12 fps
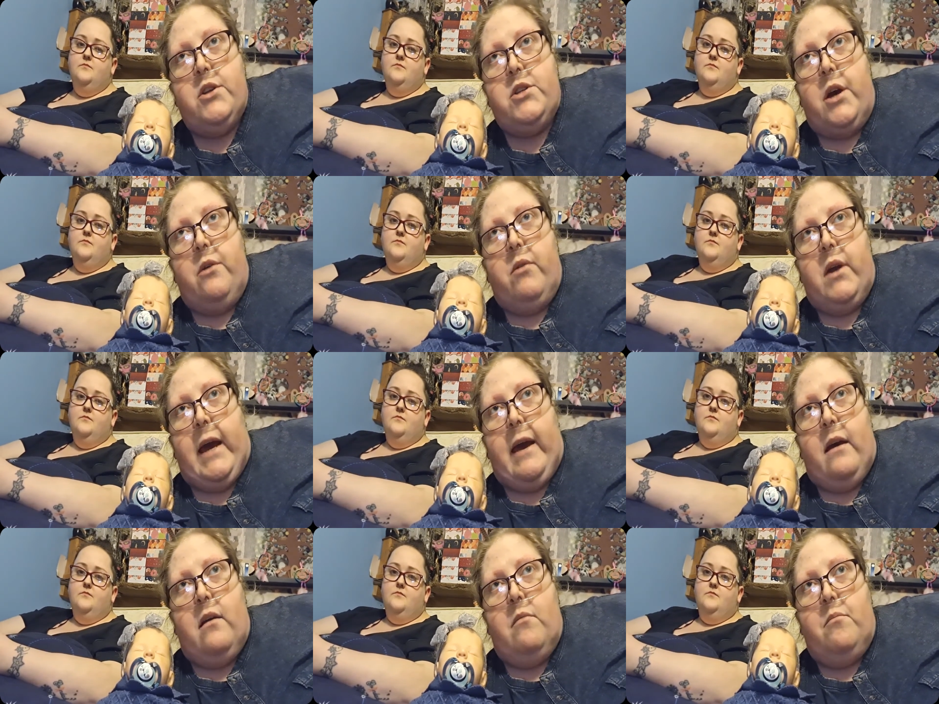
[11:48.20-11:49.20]
Speaker 1: don't
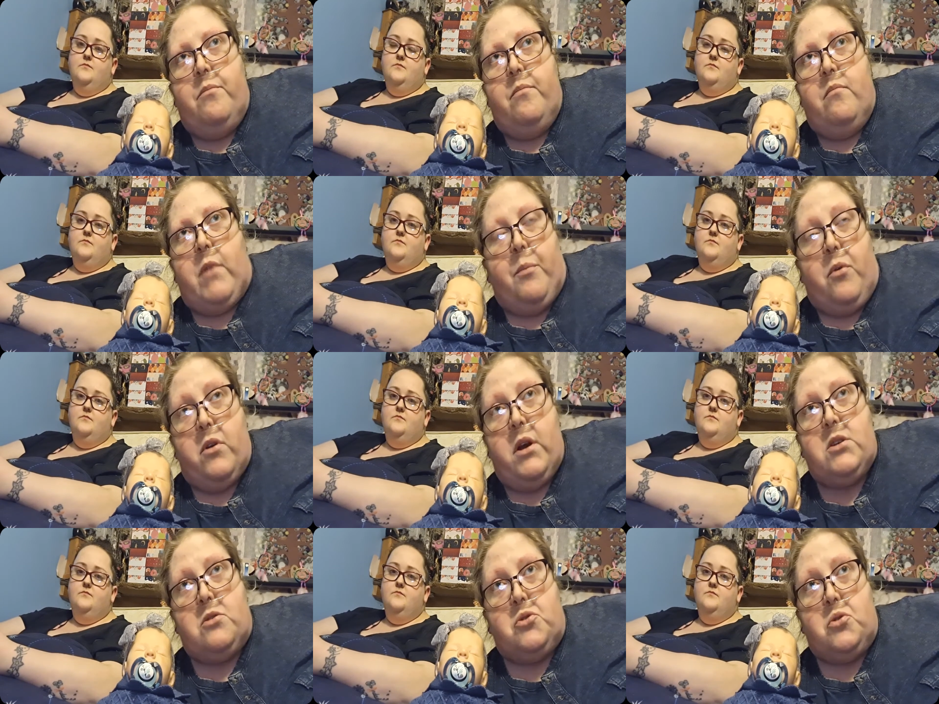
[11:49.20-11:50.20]
get their
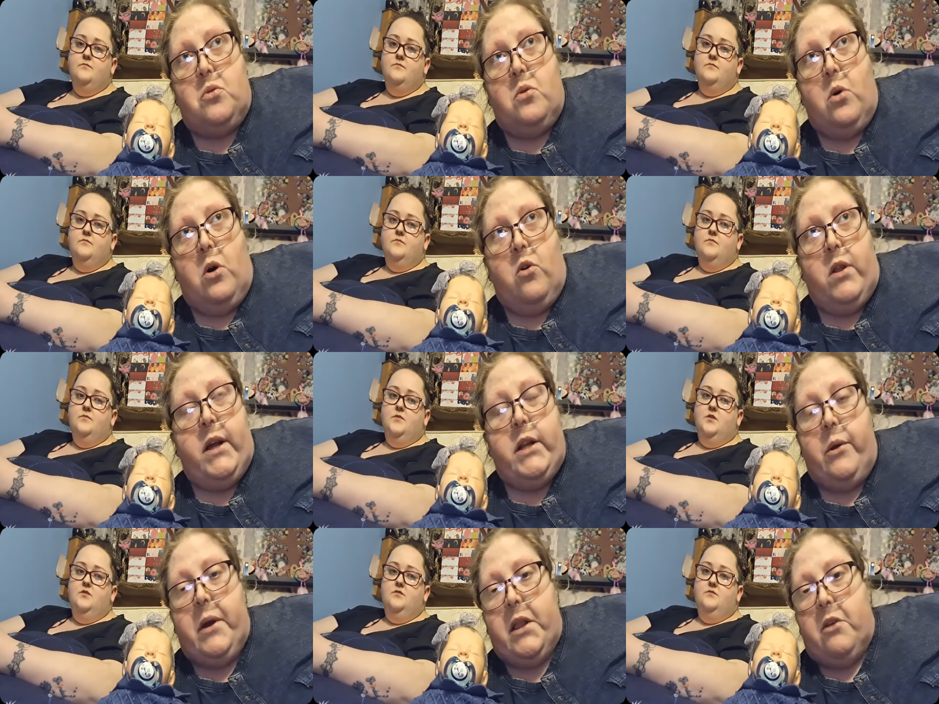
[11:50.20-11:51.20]
products at all or they
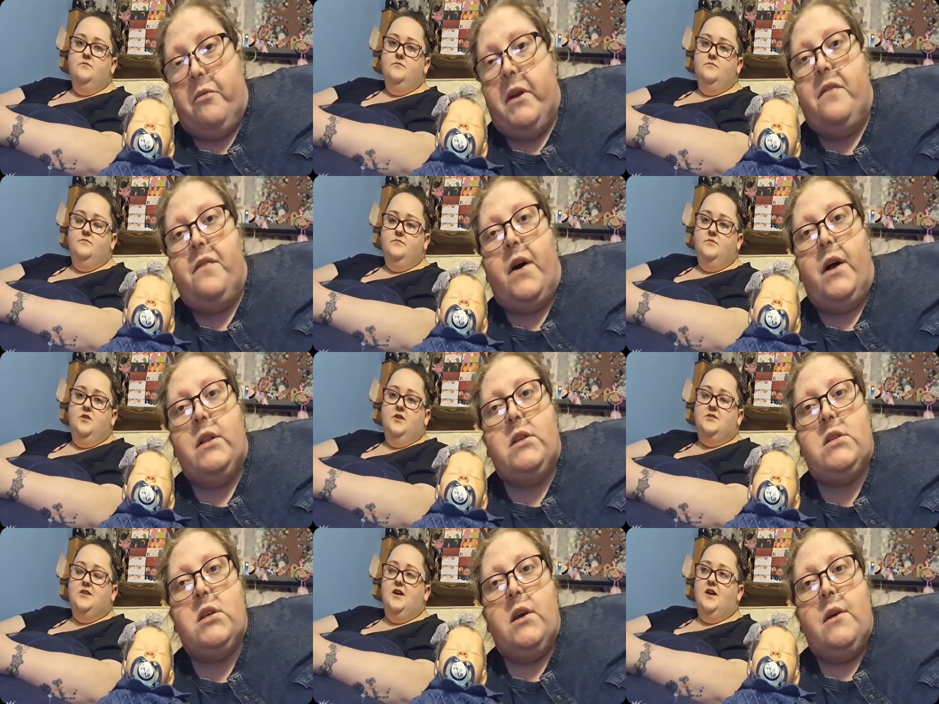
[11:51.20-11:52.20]
don't get the refunds
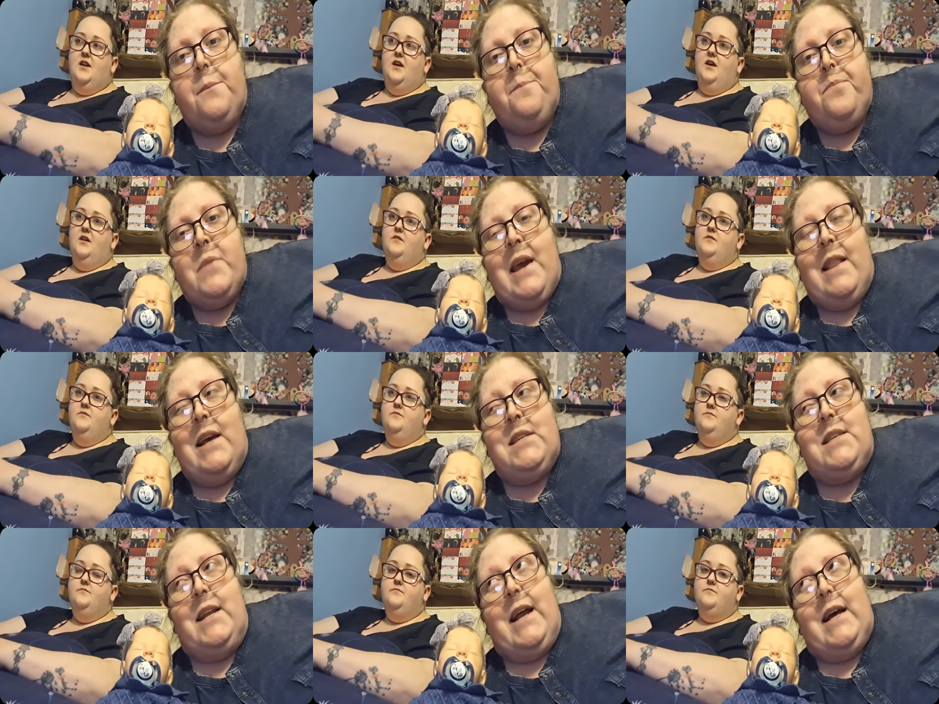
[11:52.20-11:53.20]
exactly and that's
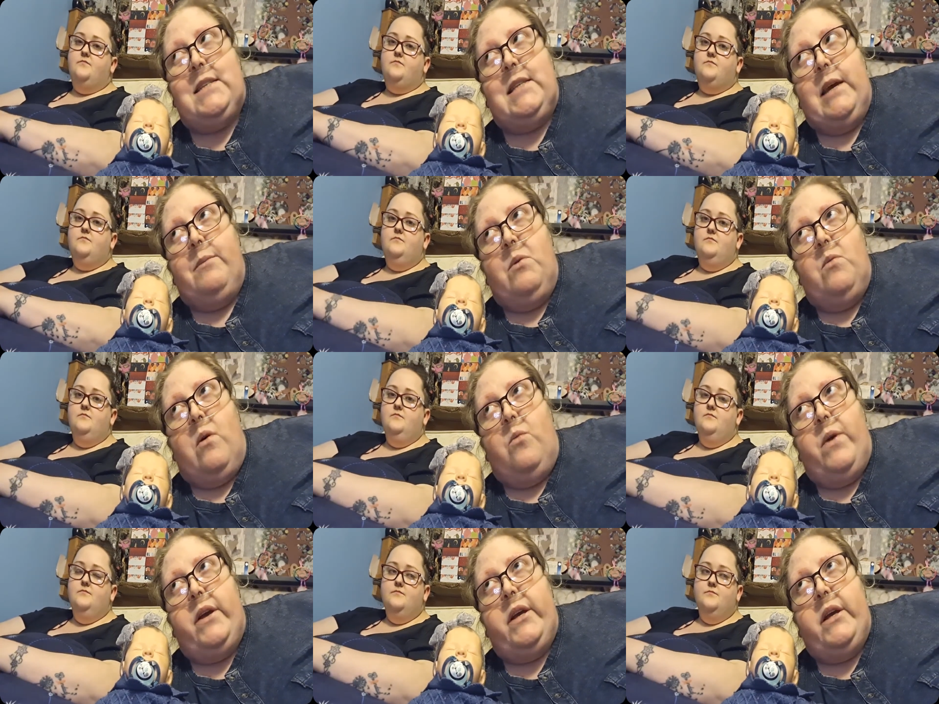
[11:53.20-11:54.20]
the last thing we want
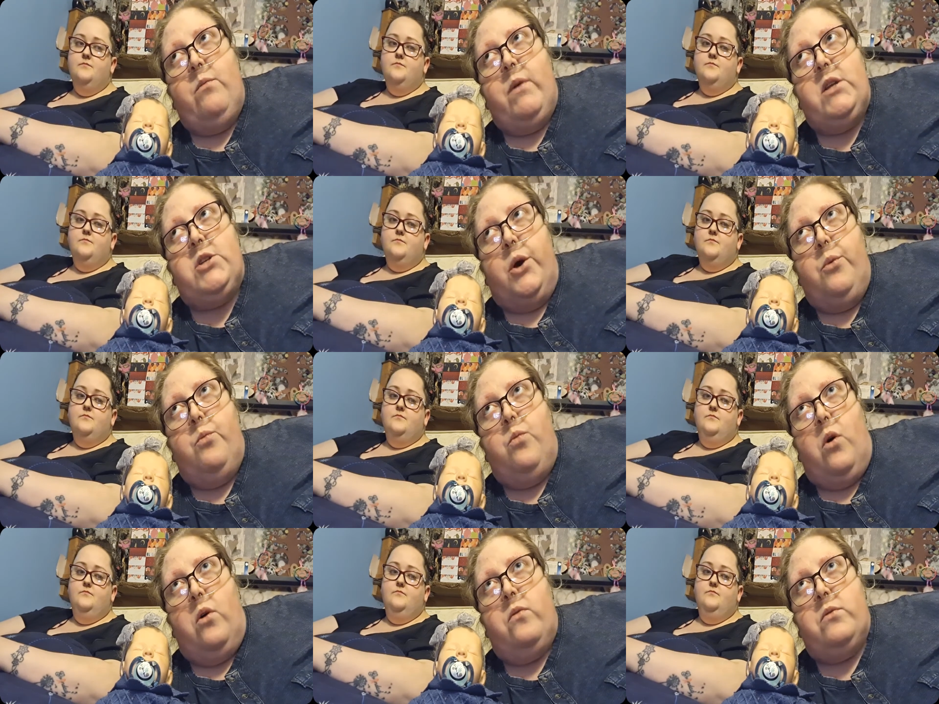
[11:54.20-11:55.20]
we we don't
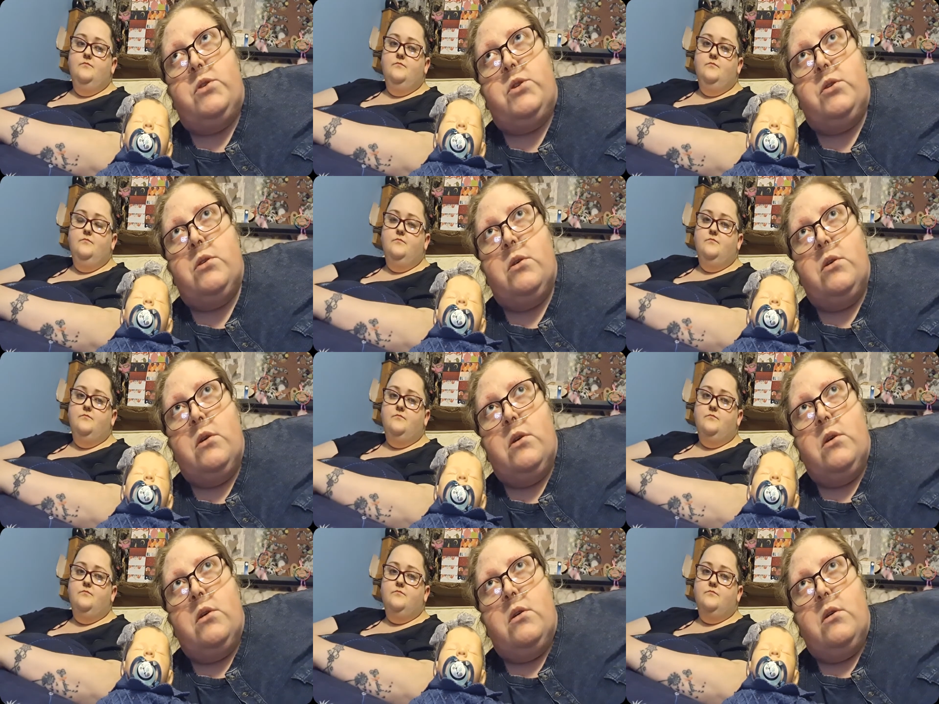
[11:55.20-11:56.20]
want
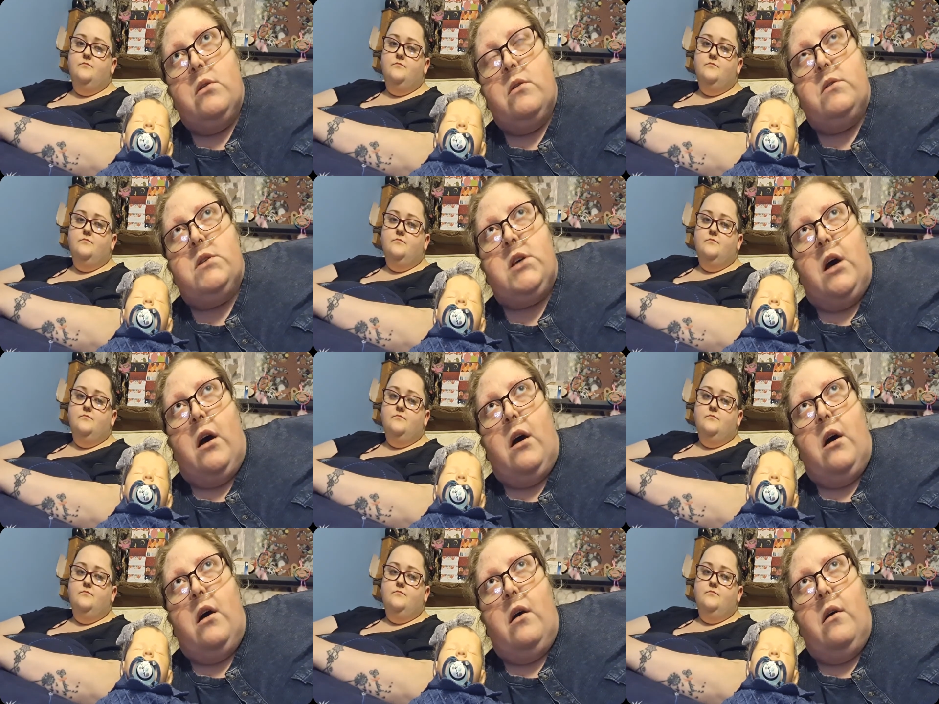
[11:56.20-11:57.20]

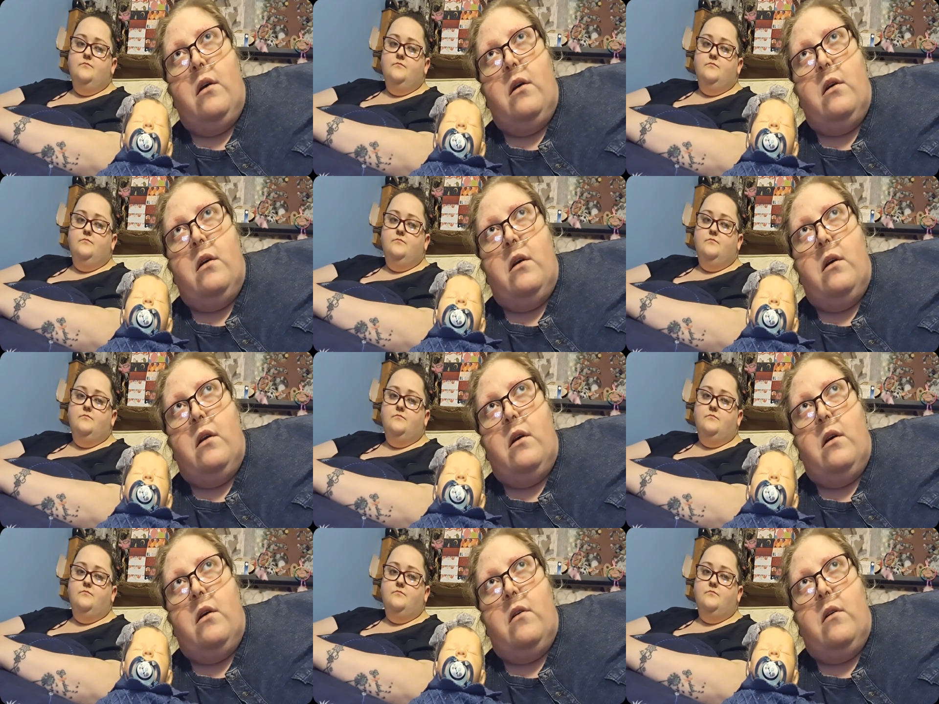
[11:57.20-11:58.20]
to
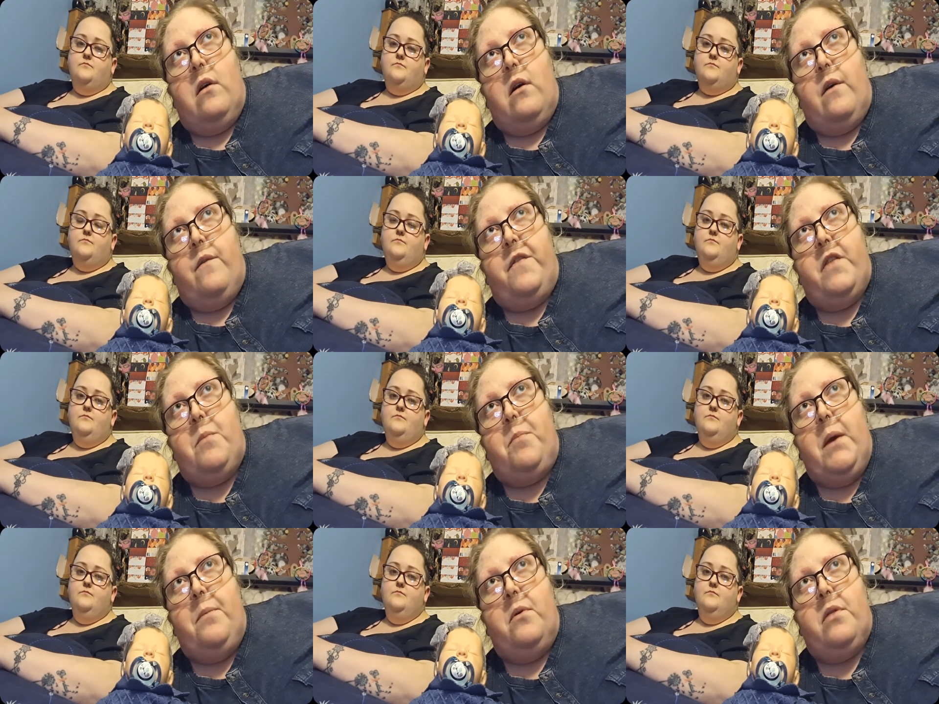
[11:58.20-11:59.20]
for the
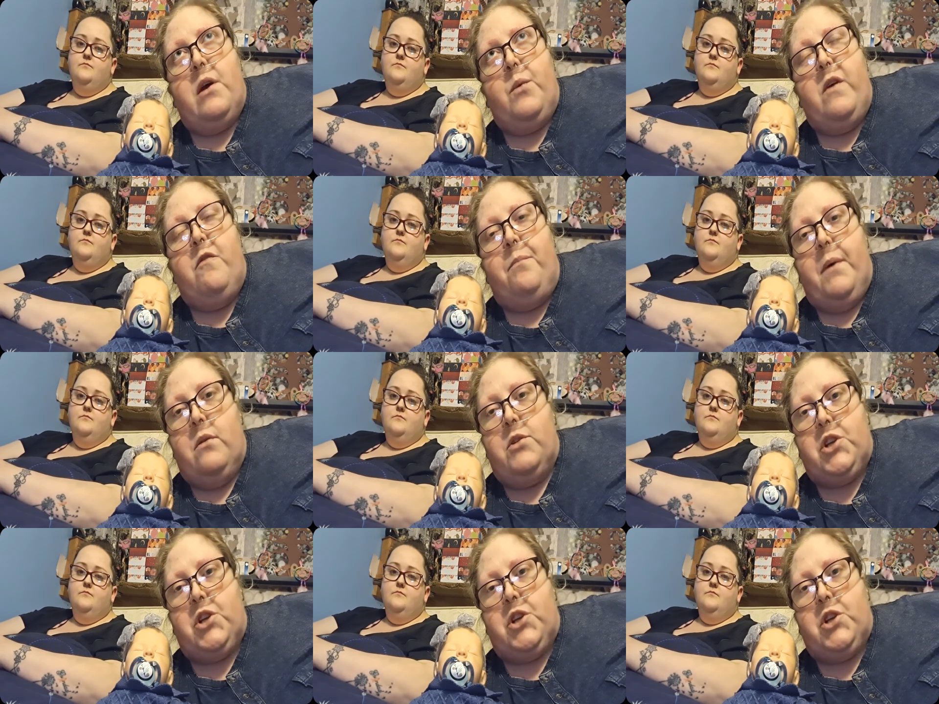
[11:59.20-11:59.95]
people that we've built